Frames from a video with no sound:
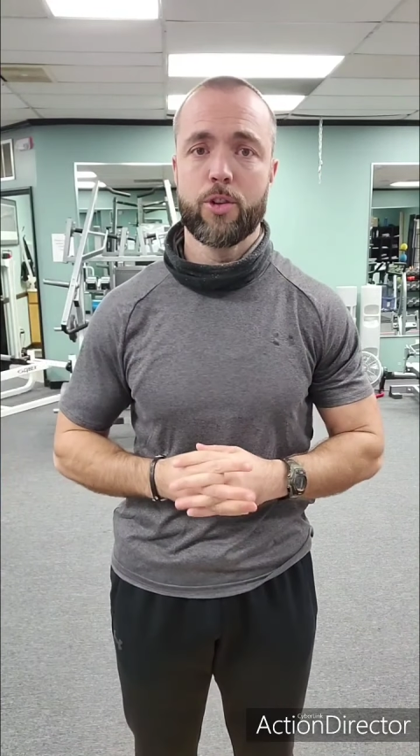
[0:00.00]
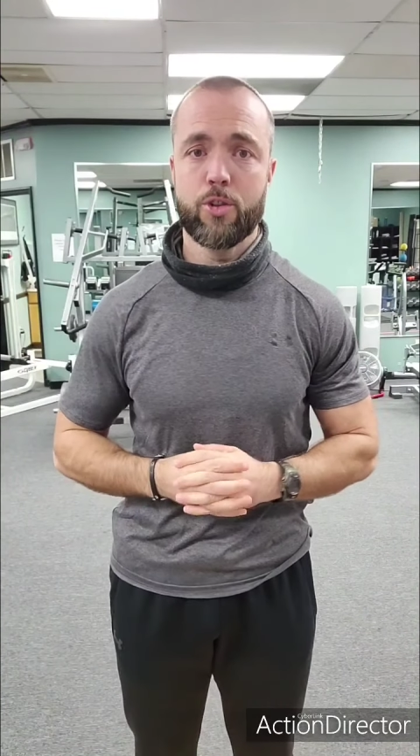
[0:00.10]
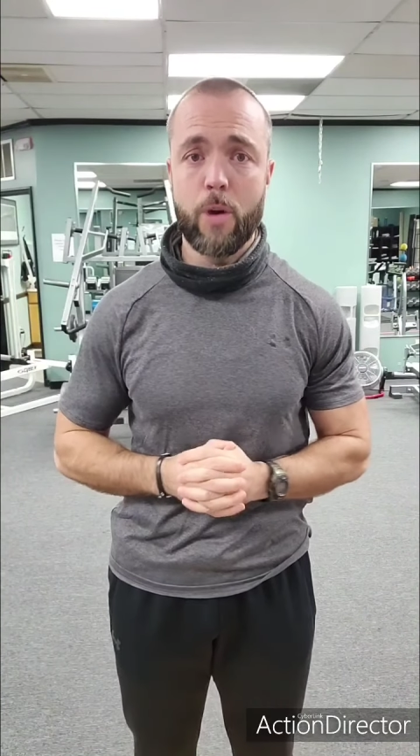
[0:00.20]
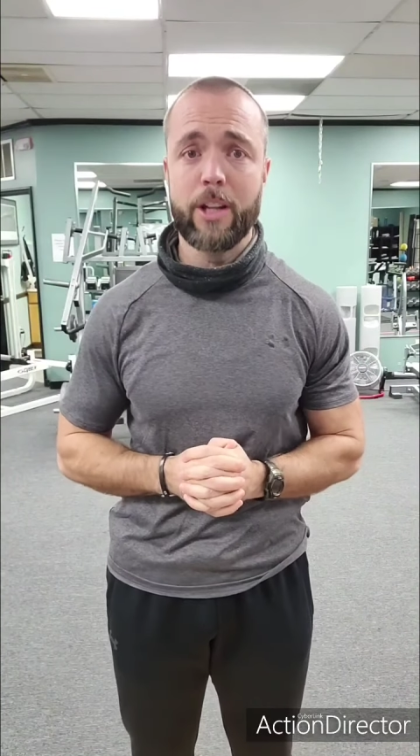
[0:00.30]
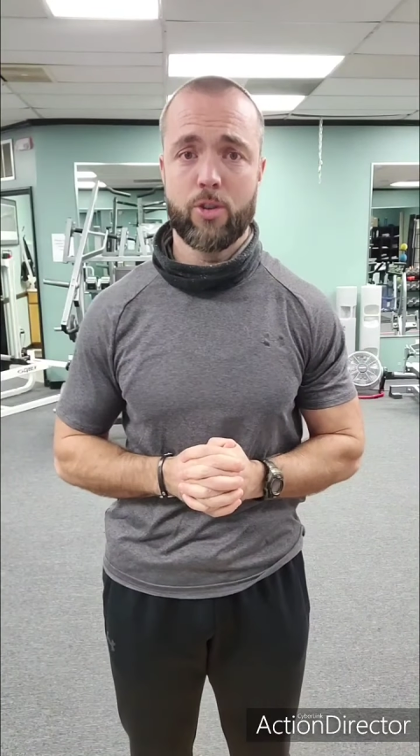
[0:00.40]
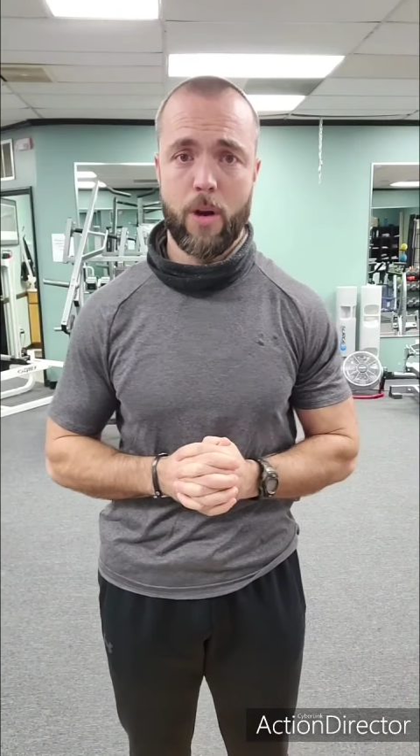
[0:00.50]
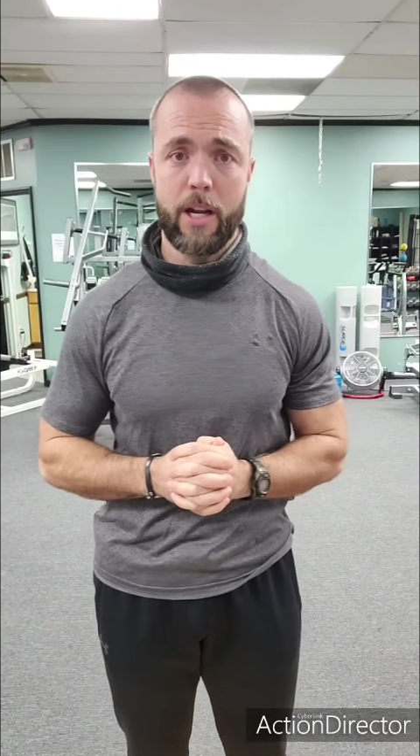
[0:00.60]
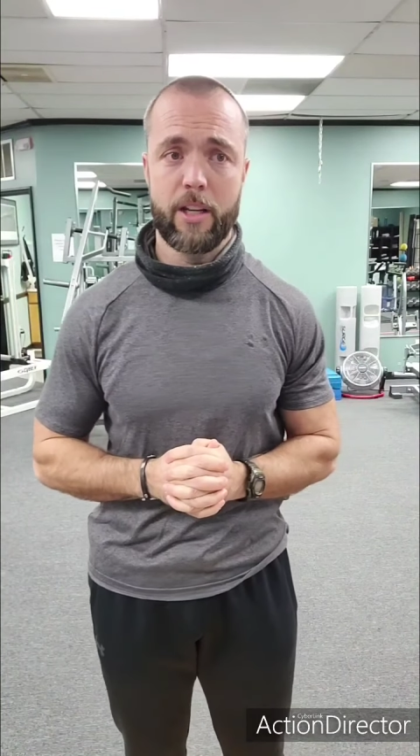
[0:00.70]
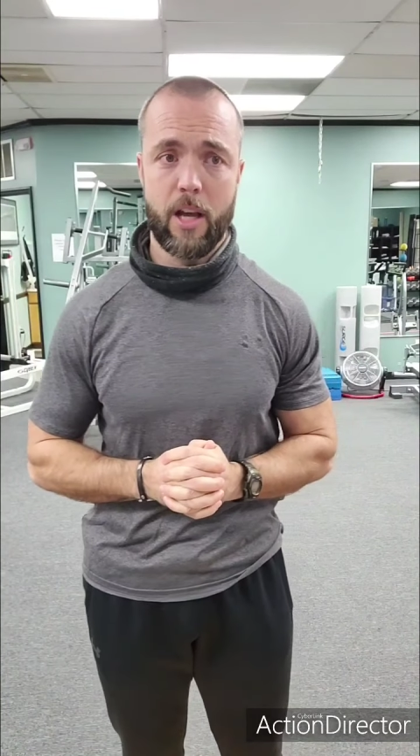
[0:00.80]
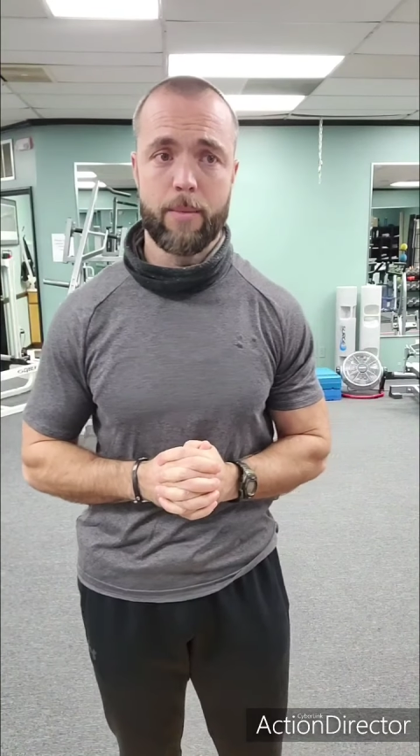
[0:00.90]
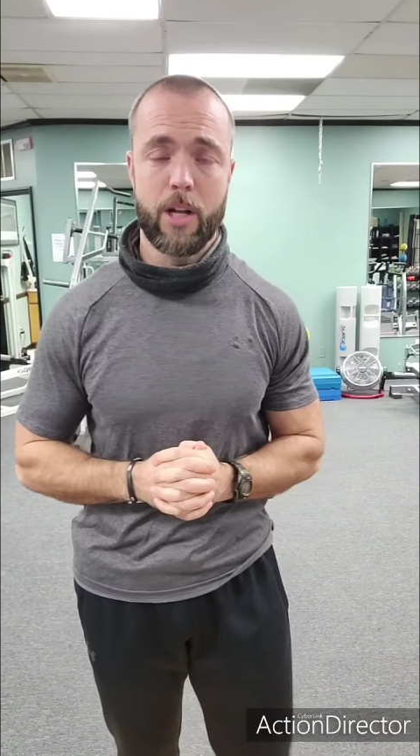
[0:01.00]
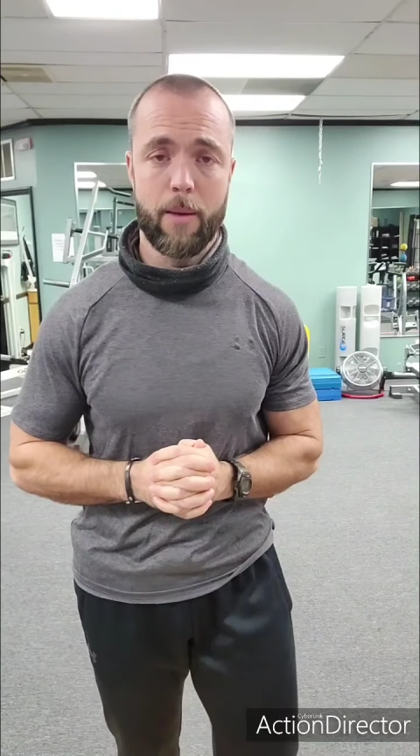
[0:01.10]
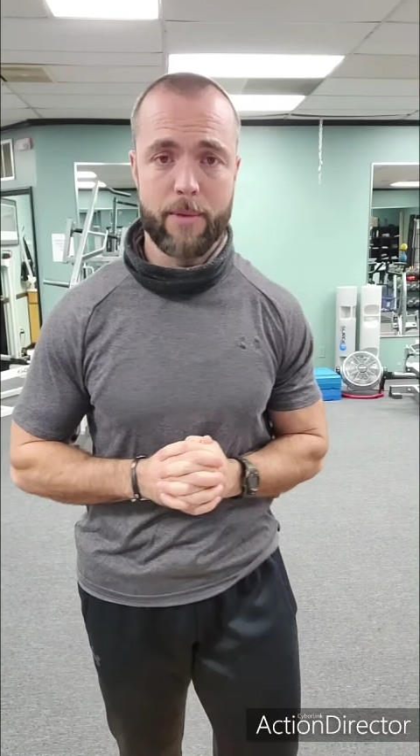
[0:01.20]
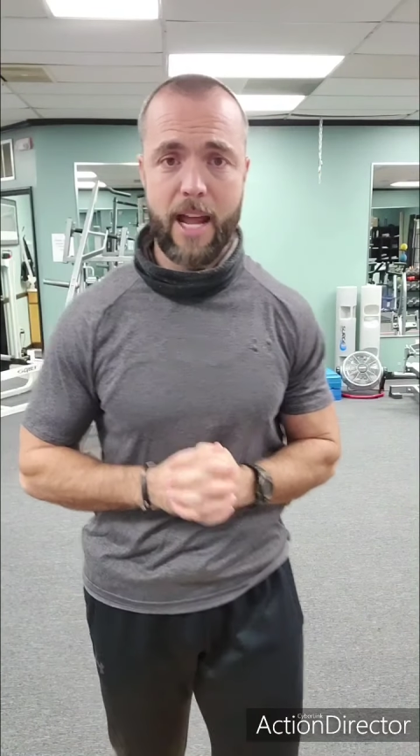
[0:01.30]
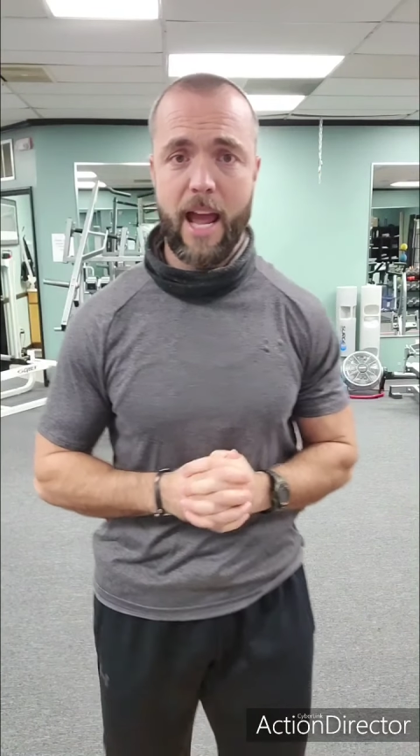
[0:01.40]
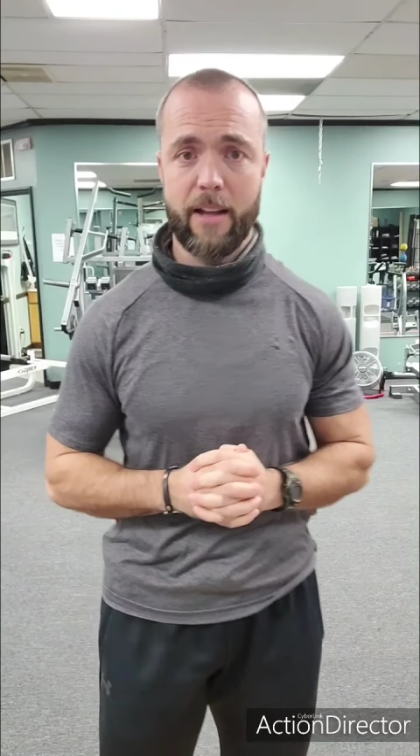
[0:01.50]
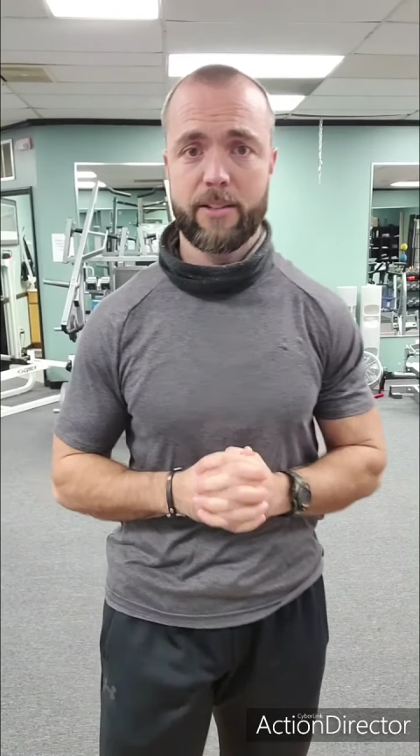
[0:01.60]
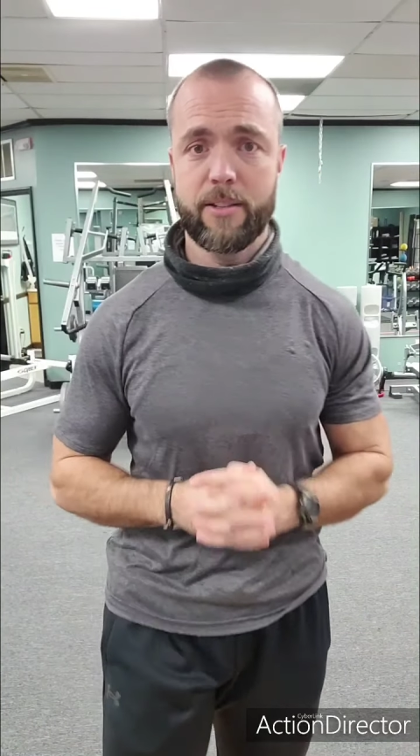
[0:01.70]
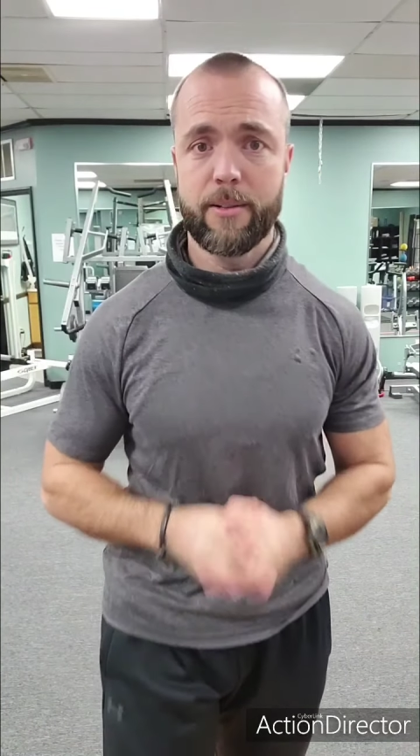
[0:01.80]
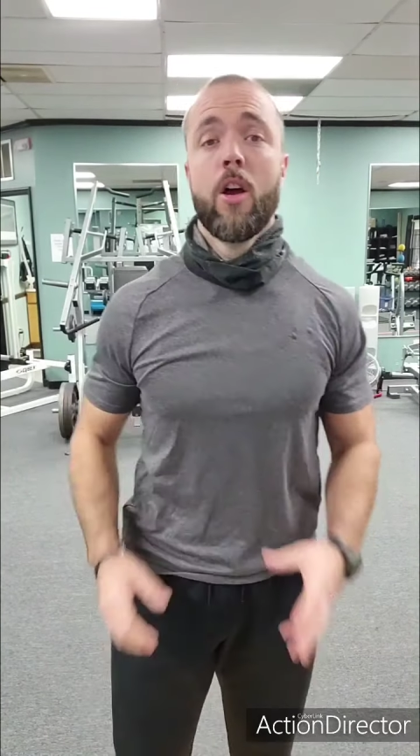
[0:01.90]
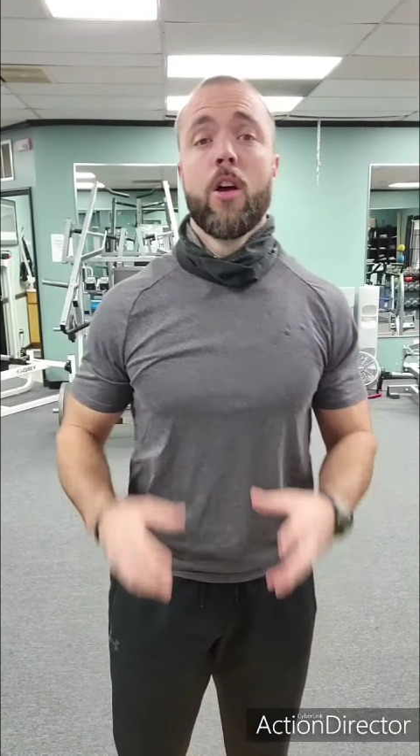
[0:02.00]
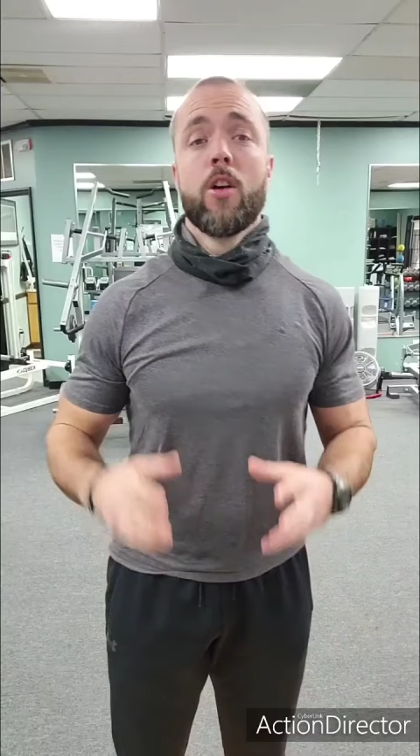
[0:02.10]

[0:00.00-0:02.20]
strength training coming up next.